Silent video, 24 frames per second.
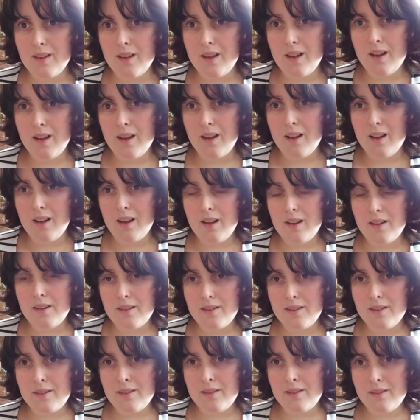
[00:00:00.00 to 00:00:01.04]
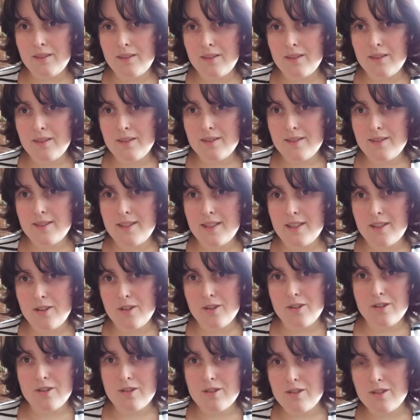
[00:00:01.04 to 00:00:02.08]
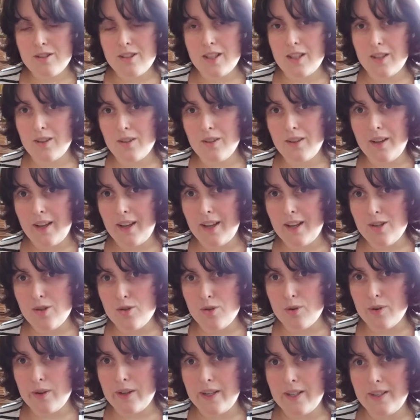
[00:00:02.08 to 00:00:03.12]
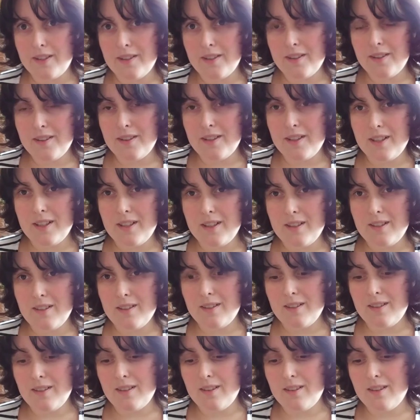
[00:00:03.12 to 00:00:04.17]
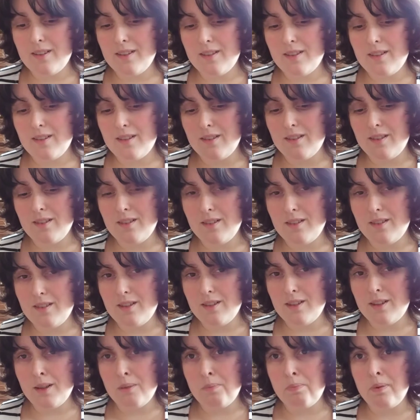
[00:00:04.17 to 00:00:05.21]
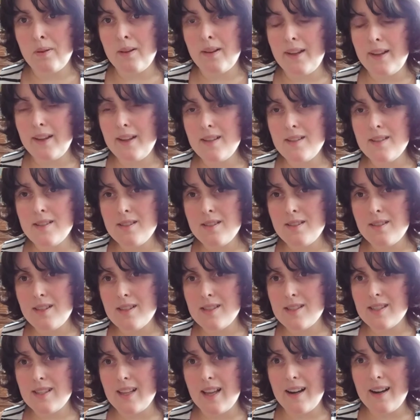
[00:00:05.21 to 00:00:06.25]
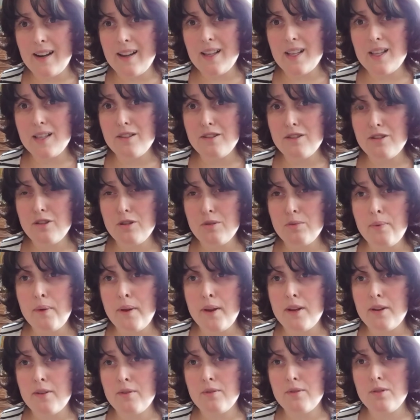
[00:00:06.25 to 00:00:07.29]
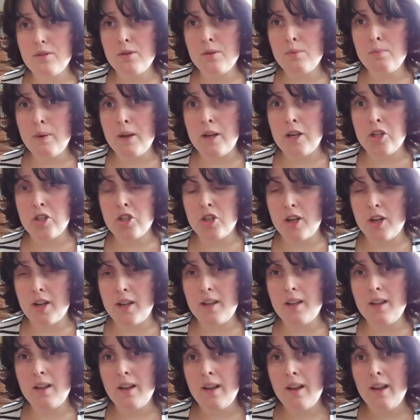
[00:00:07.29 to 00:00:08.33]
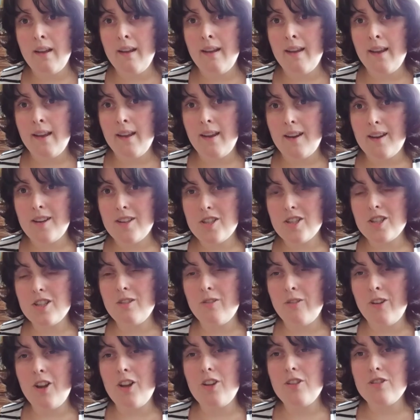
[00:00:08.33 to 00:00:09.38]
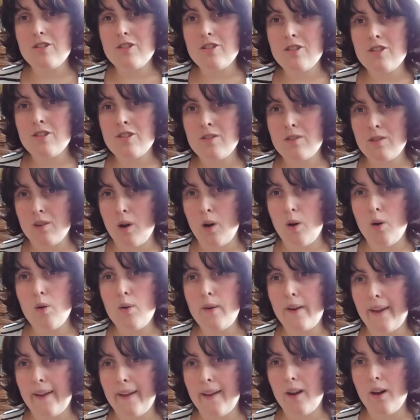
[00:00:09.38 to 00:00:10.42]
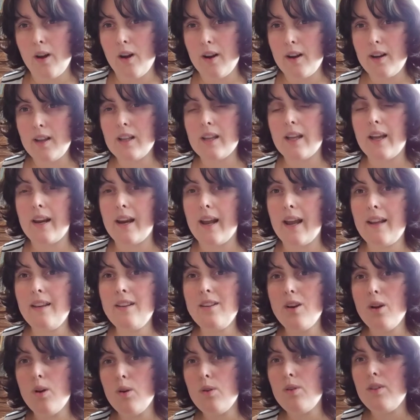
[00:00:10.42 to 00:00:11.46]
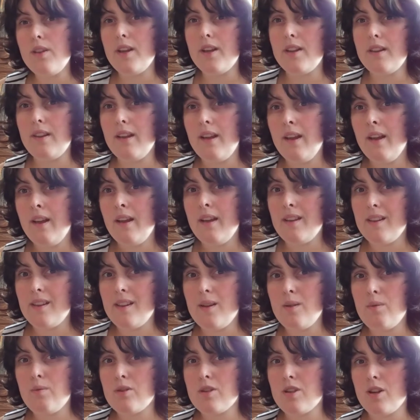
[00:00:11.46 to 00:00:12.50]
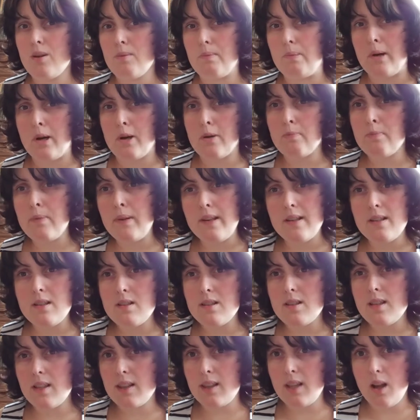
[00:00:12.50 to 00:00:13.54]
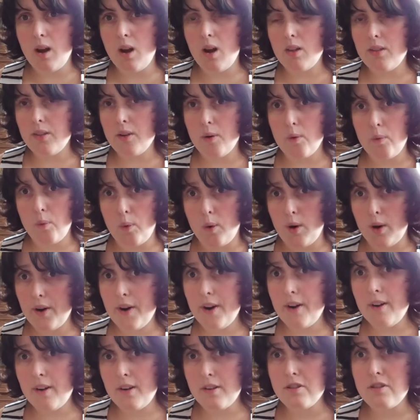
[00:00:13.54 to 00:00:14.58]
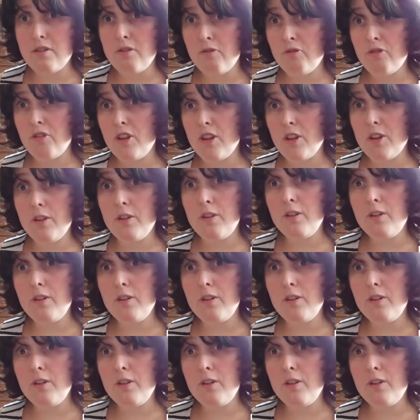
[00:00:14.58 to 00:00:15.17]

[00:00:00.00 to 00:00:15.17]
Cinder's little android. The place, the setting, New Beijing, it just felt so chaotic, and I know that it was on purpose, that the author wanted it to feel like chaos,